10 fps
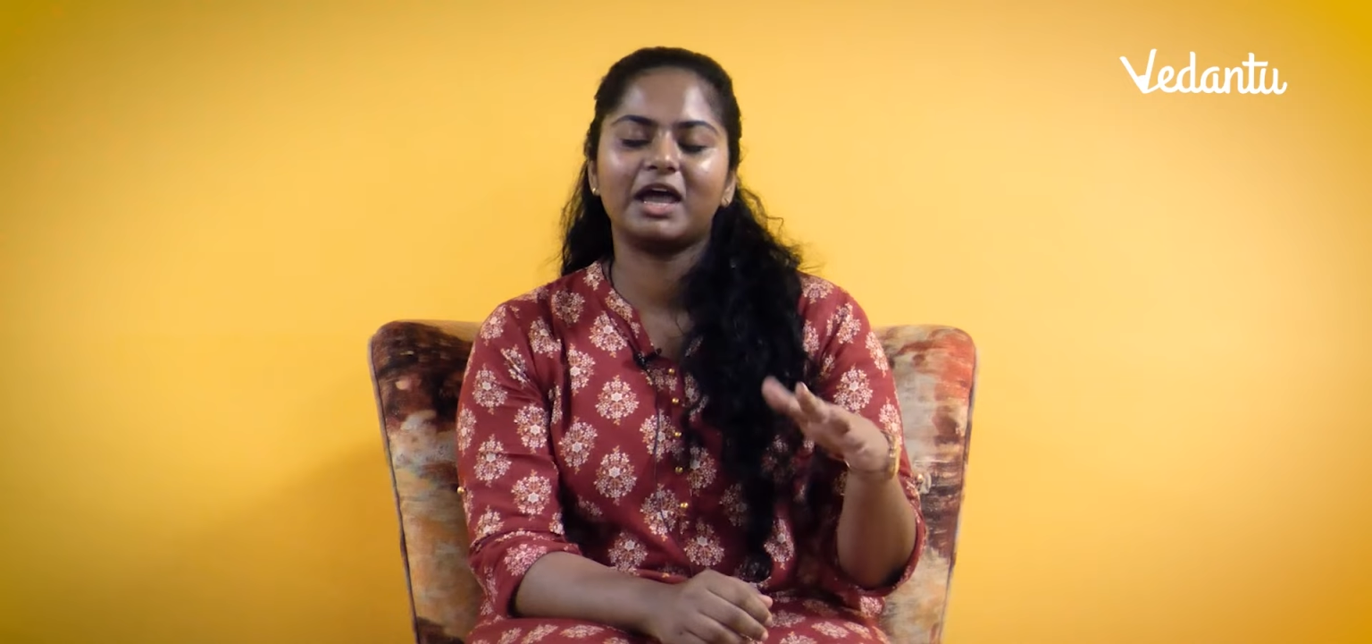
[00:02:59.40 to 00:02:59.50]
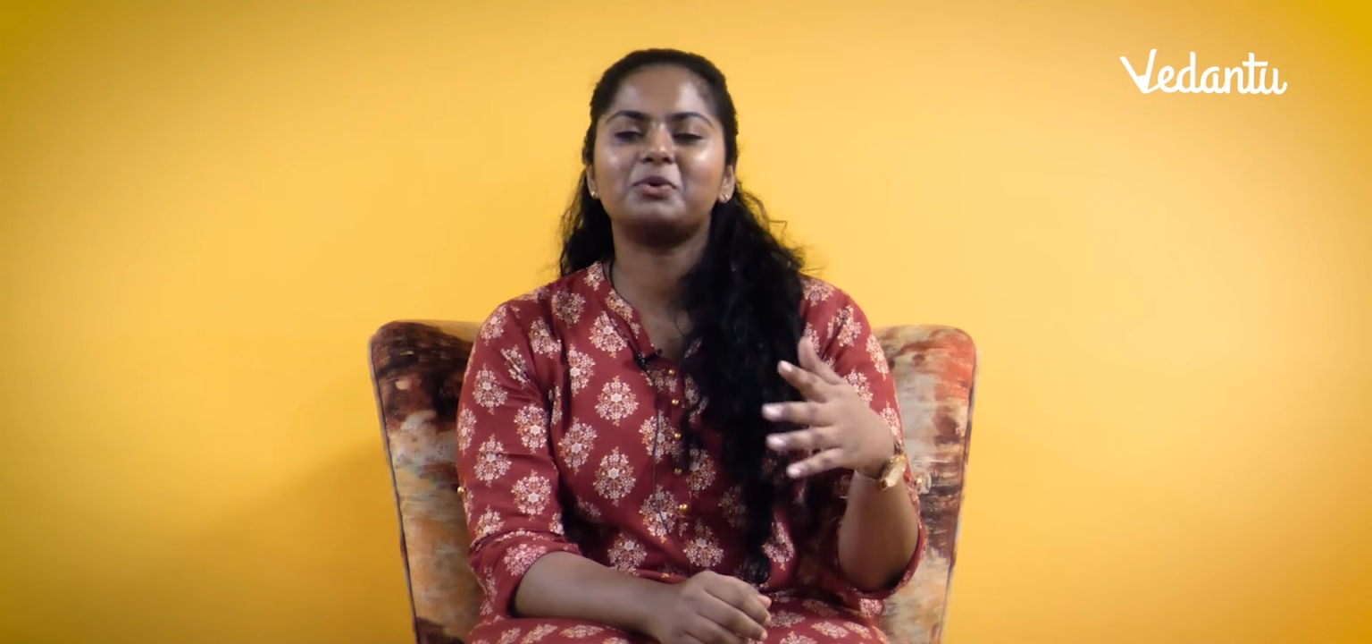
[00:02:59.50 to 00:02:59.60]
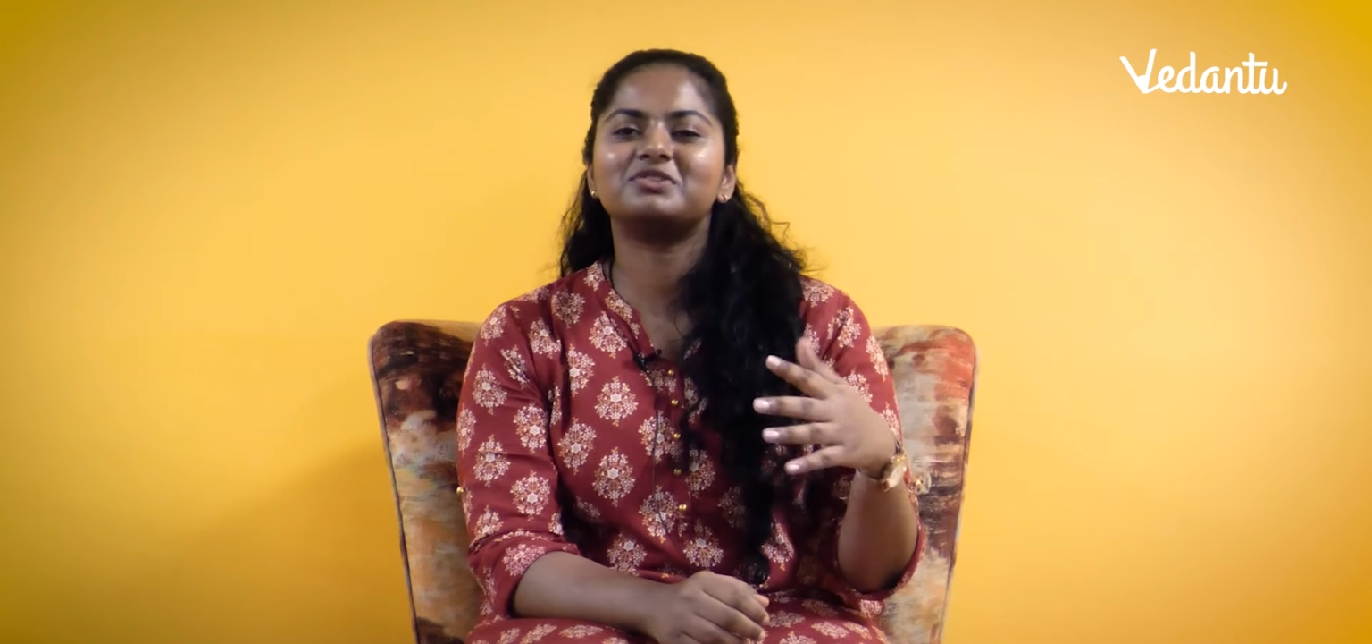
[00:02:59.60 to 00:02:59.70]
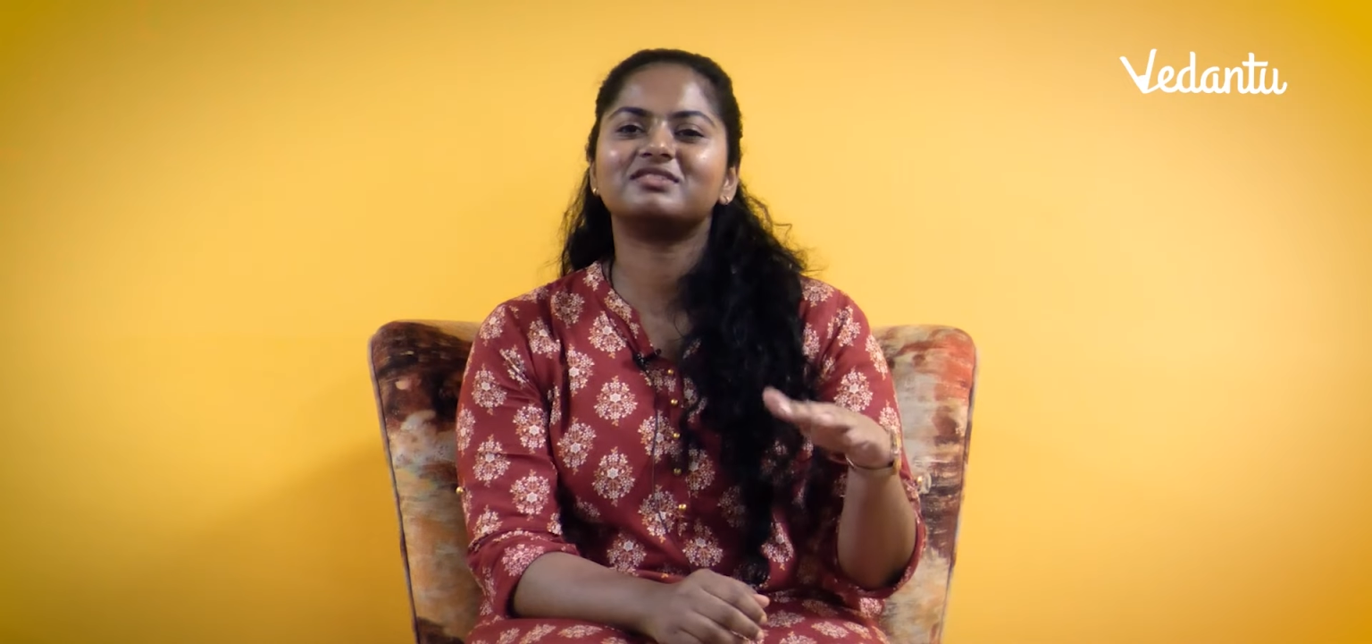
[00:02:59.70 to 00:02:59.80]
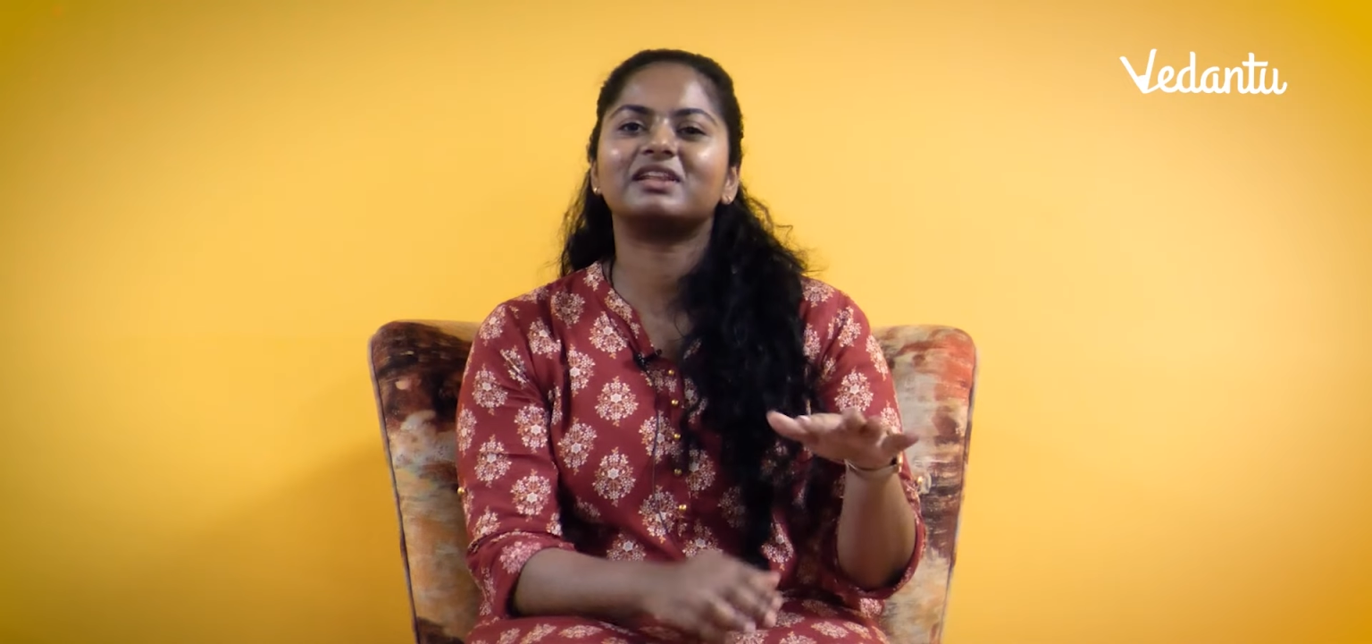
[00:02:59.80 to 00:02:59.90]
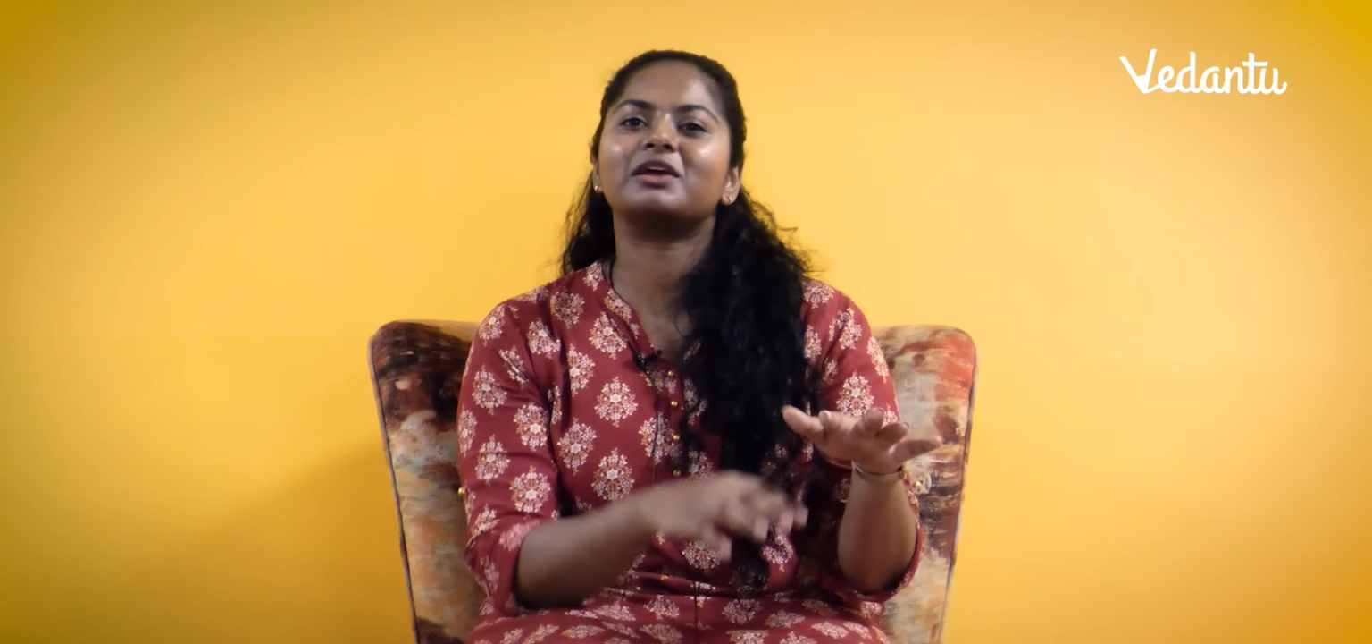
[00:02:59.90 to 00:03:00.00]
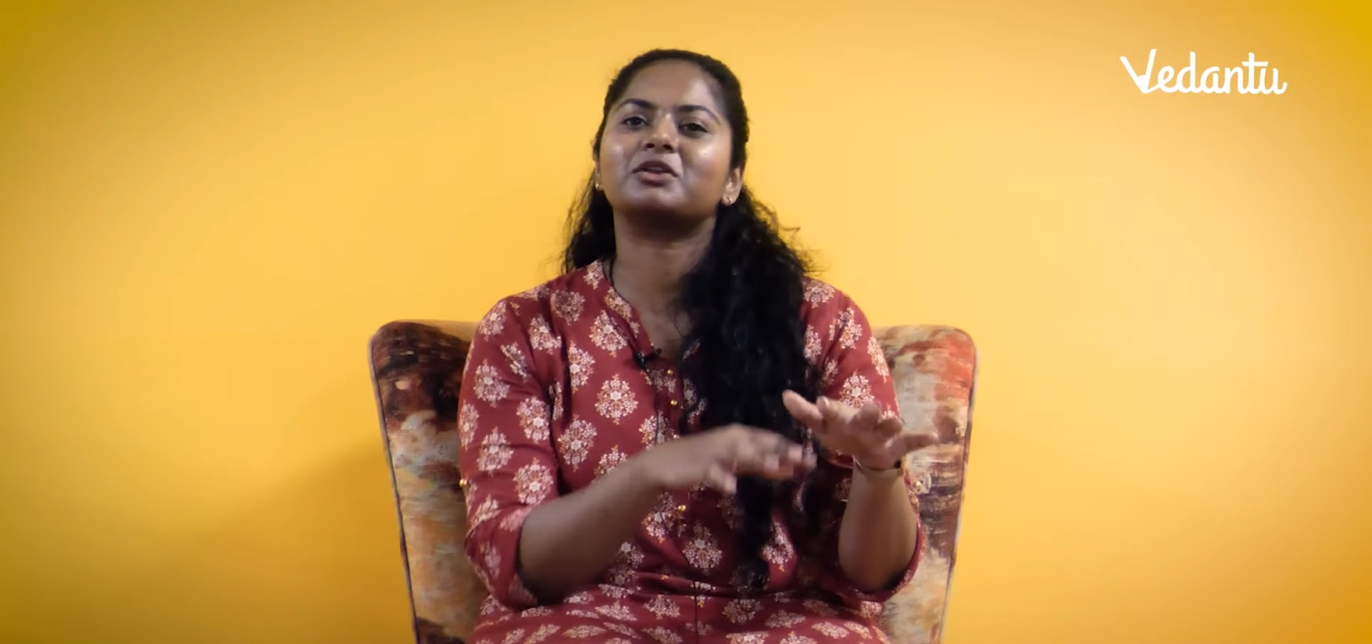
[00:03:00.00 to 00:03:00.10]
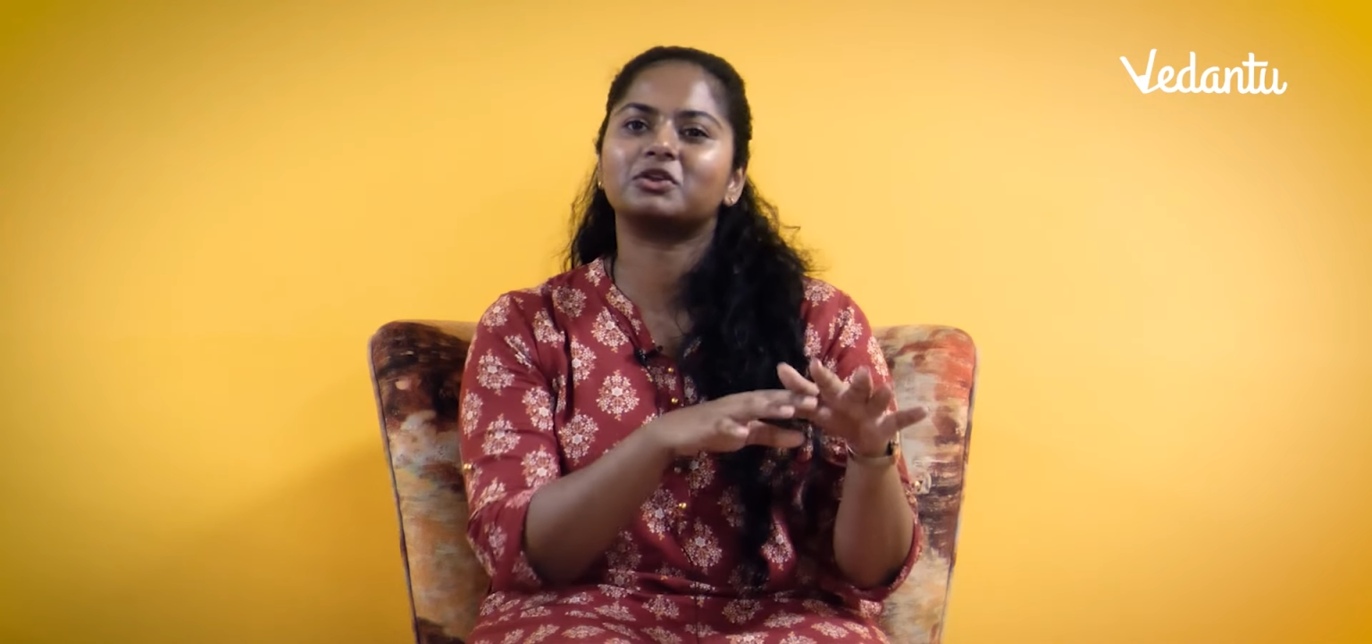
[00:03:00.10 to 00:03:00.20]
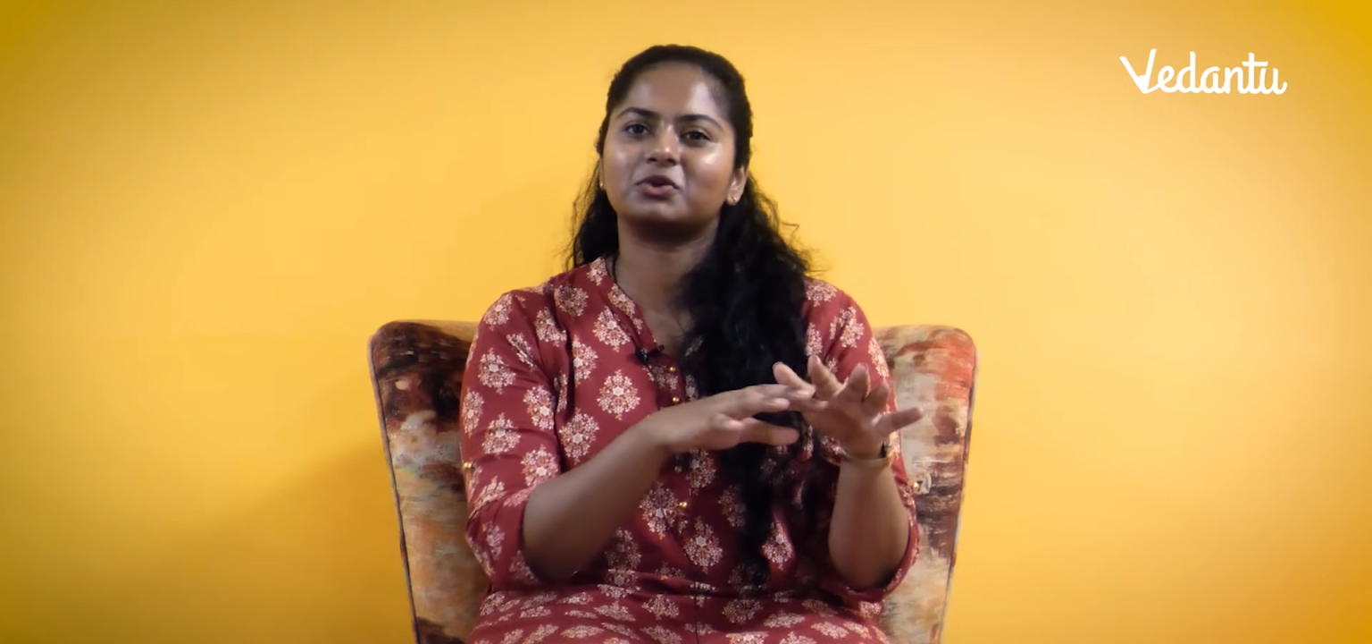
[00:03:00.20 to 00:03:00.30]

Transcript: it was just like